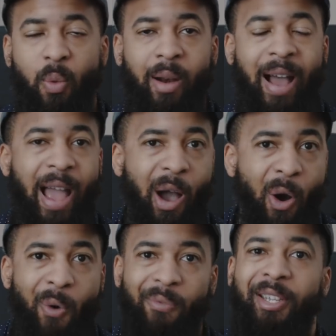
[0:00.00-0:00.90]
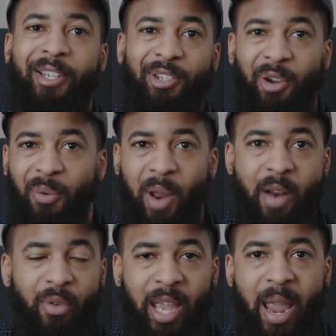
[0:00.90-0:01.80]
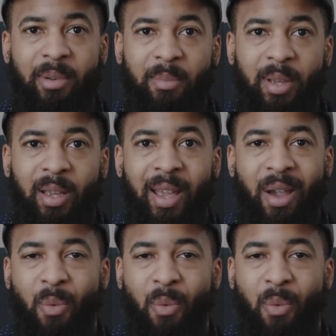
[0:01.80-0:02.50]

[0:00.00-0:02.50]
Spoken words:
where I only took whatever came to me